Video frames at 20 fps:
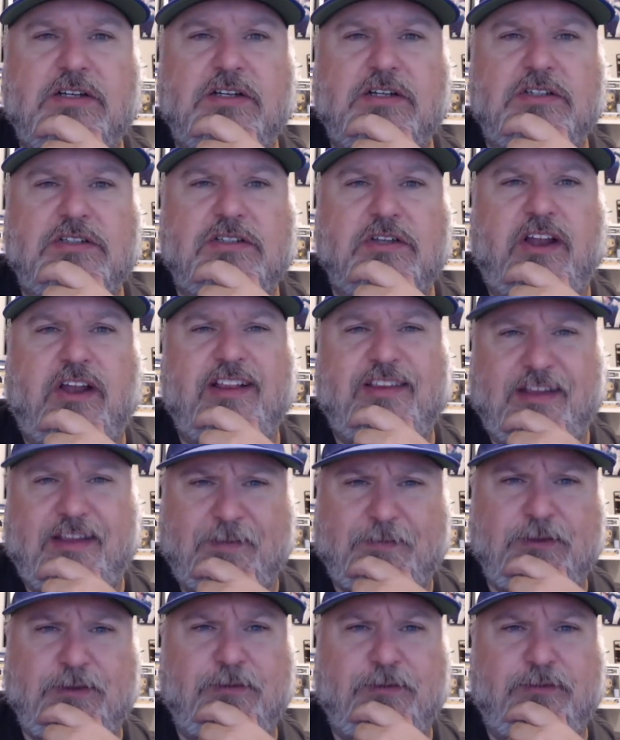So let's have
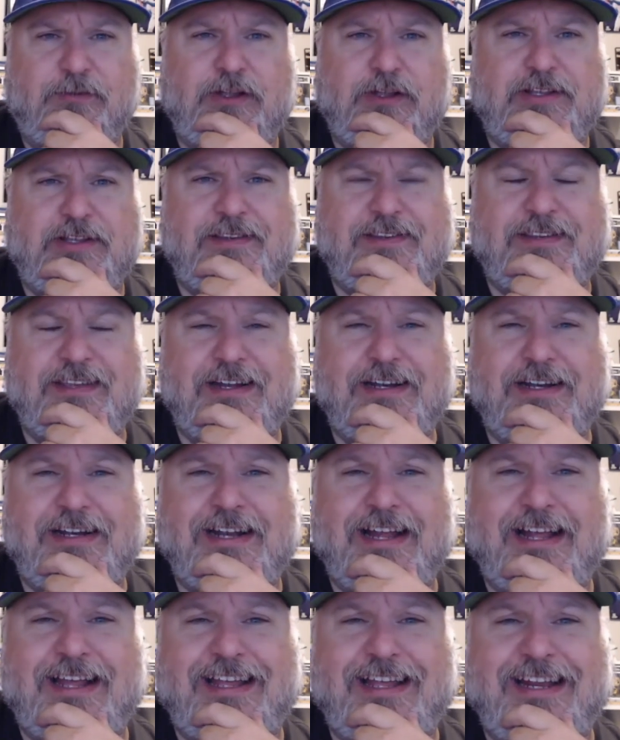some fun Sunday
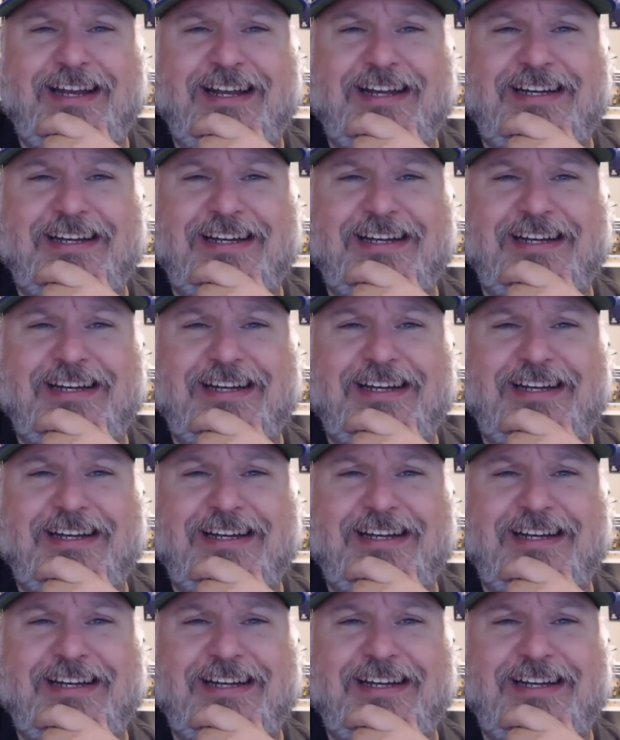night.